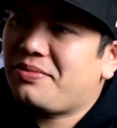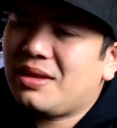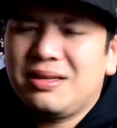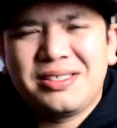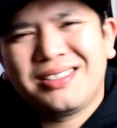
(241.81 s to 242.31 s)

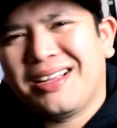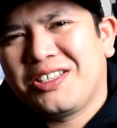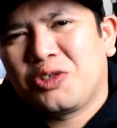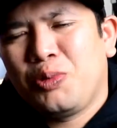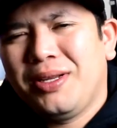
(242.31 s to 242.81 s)
Slight
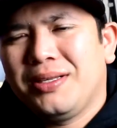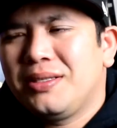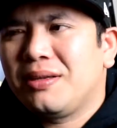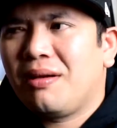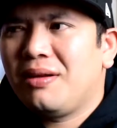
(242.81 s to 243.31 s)

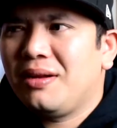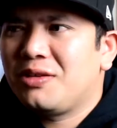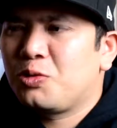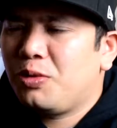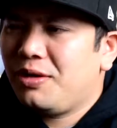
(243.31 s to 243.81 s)
sweetness on it
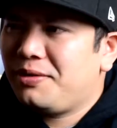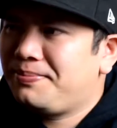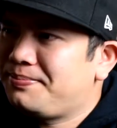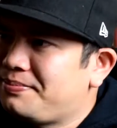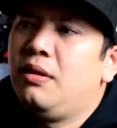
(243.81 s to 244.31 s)
as well.
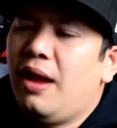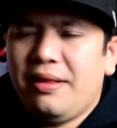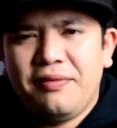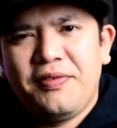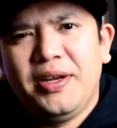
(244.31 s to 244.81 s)
And
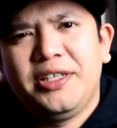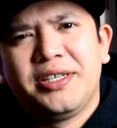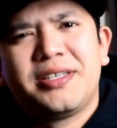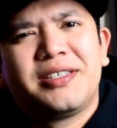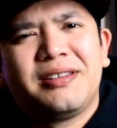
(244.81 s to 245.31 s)
the finish
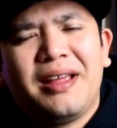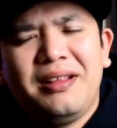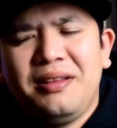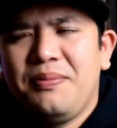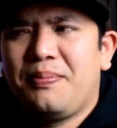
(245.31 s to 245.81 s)
is
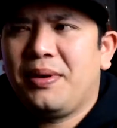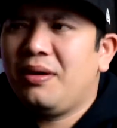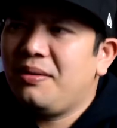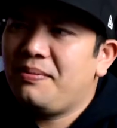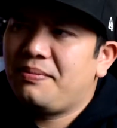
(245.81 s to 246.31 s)
slightly
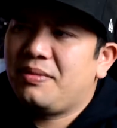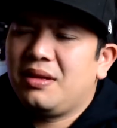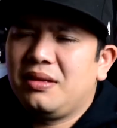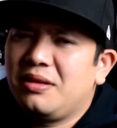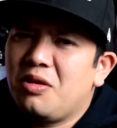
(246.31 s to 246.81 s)
bitter,
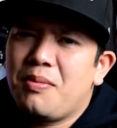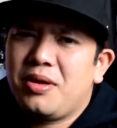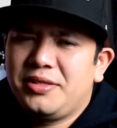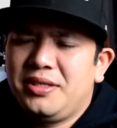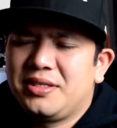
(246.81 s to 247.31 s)
a little
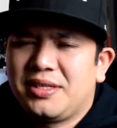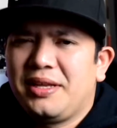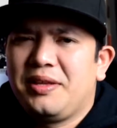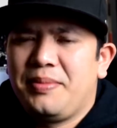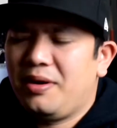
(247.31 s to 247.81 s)
malty and
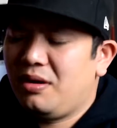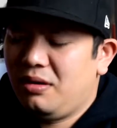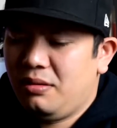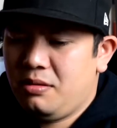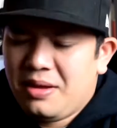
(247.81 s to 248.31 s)
slightly bitter.
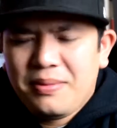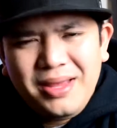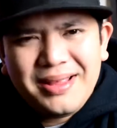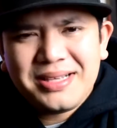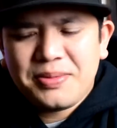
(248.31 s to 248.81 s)
But
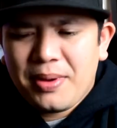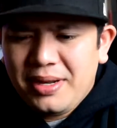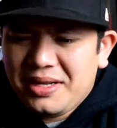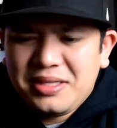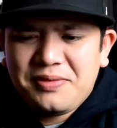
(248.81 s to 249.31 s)
yeah, that's about
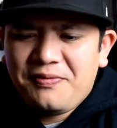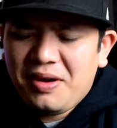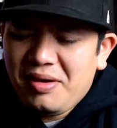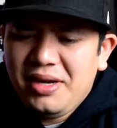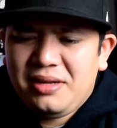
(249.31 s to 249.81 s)
it. It's a
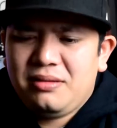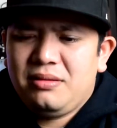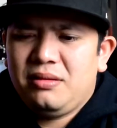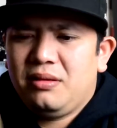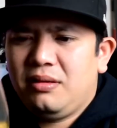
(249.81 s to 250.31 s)
very
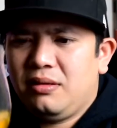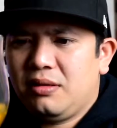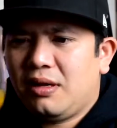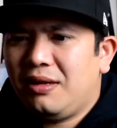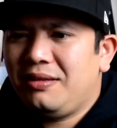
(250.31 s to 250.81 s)

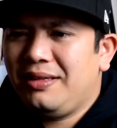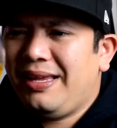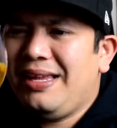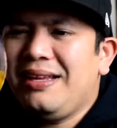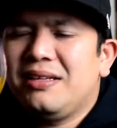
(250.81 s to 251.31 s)

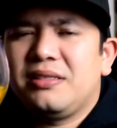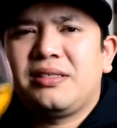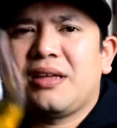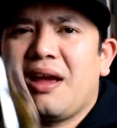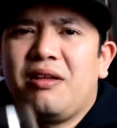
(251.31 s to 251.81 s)
clean
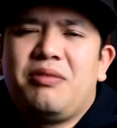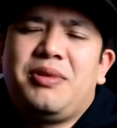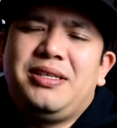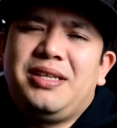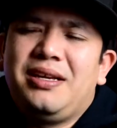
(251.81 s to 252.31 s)
style. And when
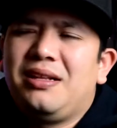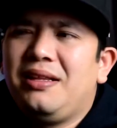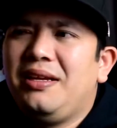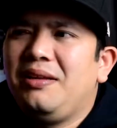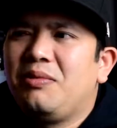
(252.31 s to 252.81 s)
I say
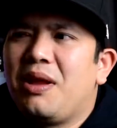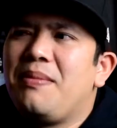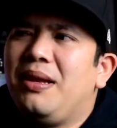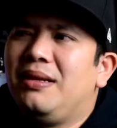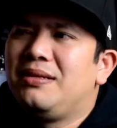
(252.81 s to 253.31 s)
clean, what I
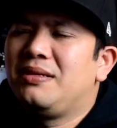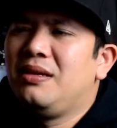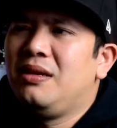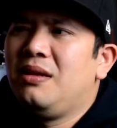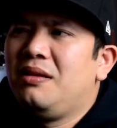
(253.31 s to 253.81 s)
mean is
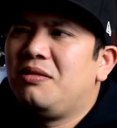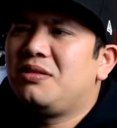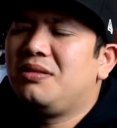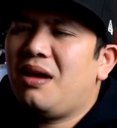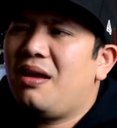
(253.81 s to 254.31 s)
there's
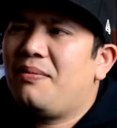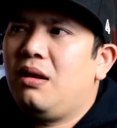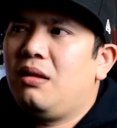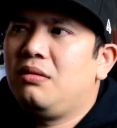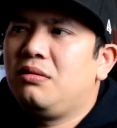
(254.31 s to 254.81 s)
not
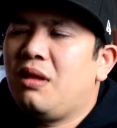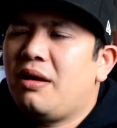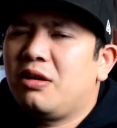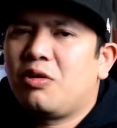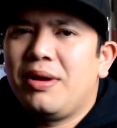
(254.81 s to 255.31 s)
a lot
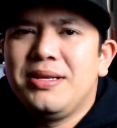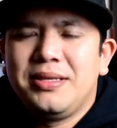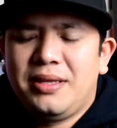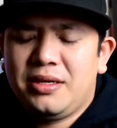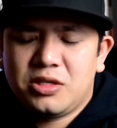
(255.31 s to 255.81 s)
of crazy
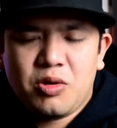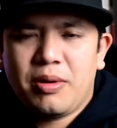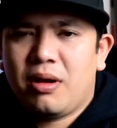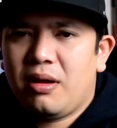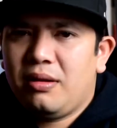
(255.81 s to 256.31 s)
things going
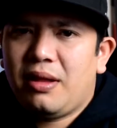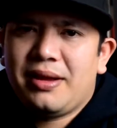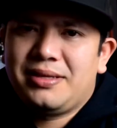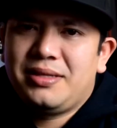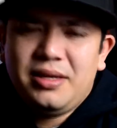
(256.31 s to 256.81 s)
on. Like
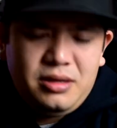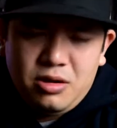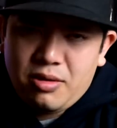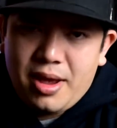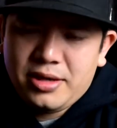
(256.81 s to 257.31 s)
I said,
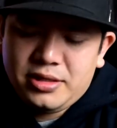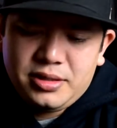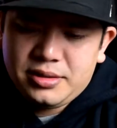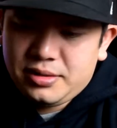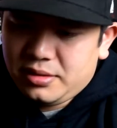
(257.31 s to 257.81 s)
no
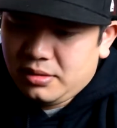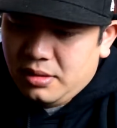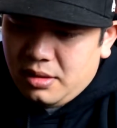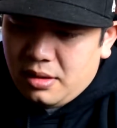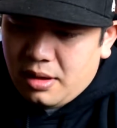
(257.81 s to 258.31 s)
adjuncts
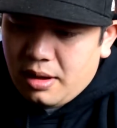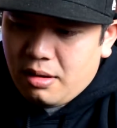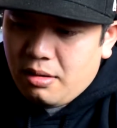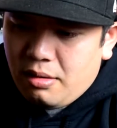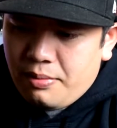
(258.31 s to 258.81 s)
at
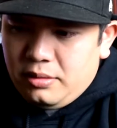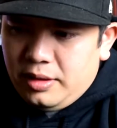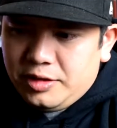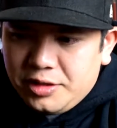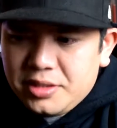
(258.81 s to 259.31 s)
all.
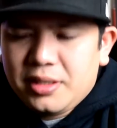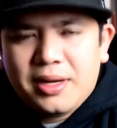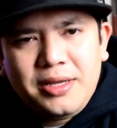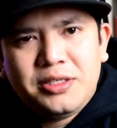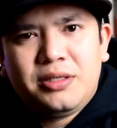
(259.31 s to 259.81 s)
It's just a
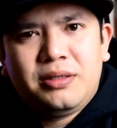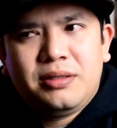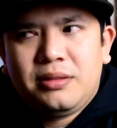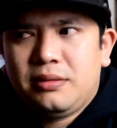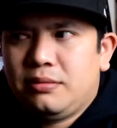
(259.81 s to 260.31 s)

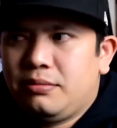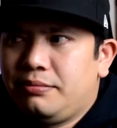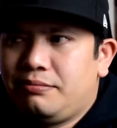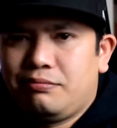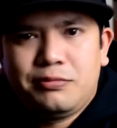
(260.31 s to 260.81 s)
nice
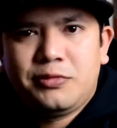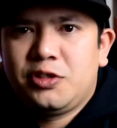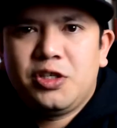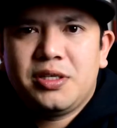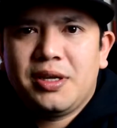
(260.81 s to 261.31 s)

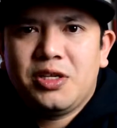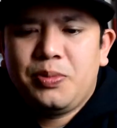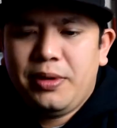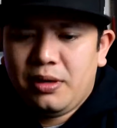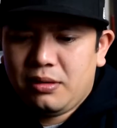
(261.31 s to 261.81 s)

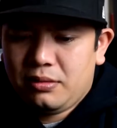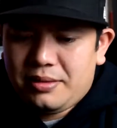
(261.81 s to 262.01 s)
beer.